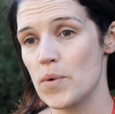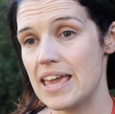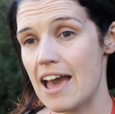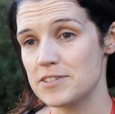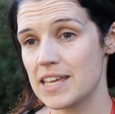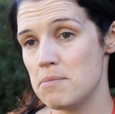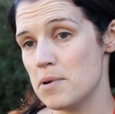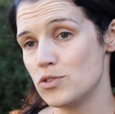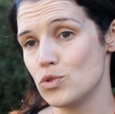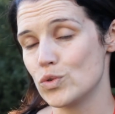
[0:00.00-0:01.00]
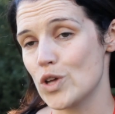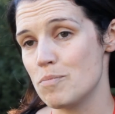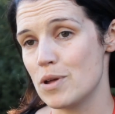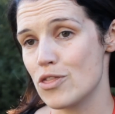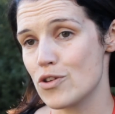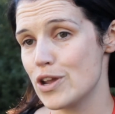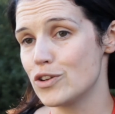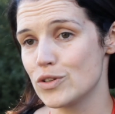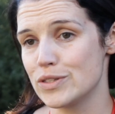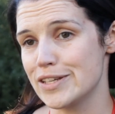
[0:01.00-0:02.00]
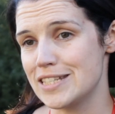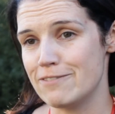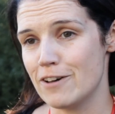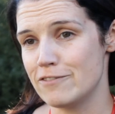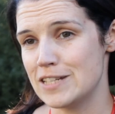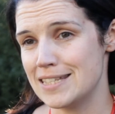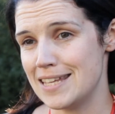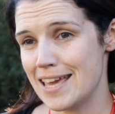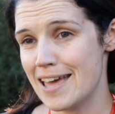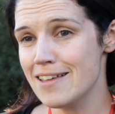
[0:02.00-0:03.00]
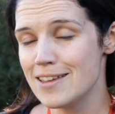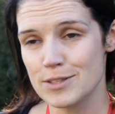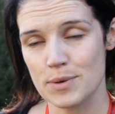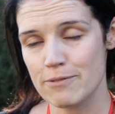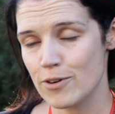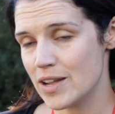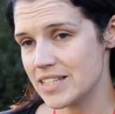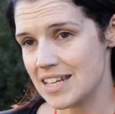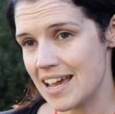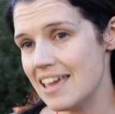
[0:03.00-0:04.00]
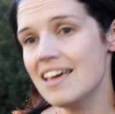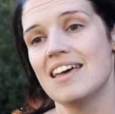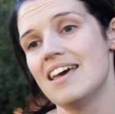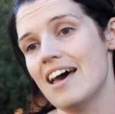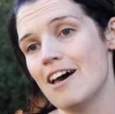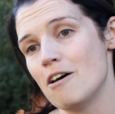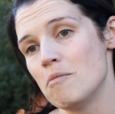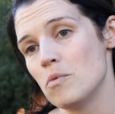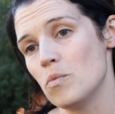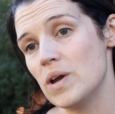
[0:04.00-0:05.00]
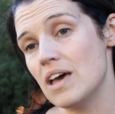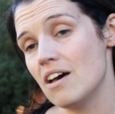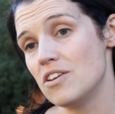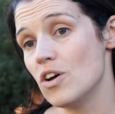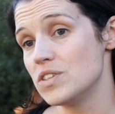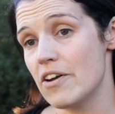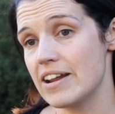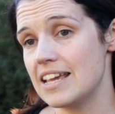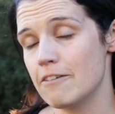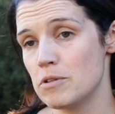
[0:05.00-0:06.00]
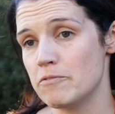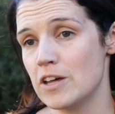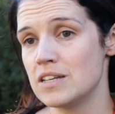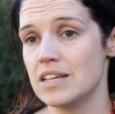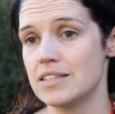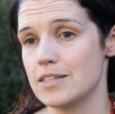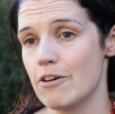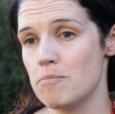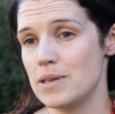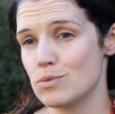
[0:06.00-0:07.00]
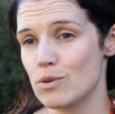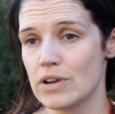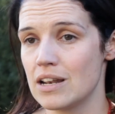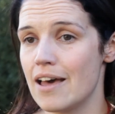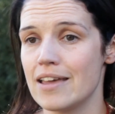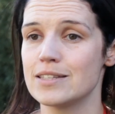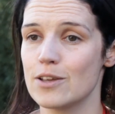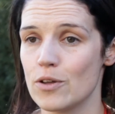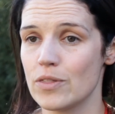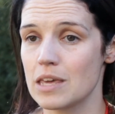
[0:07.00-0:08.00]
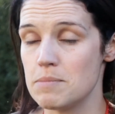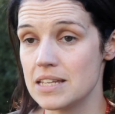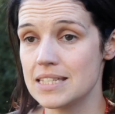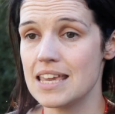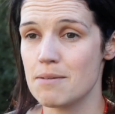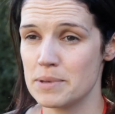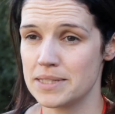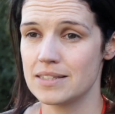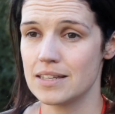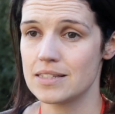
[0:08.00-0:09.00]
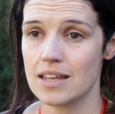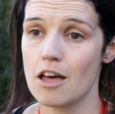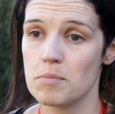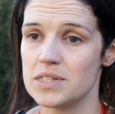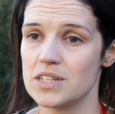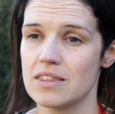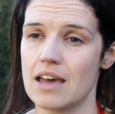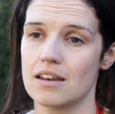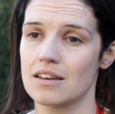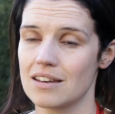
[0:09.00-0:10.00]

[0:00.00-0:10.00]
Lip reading: We have to keep our doors open 365 days a year, 24 hours a day. We are not directly government funded, so it means we're reliant on the community and businesses to help us do that.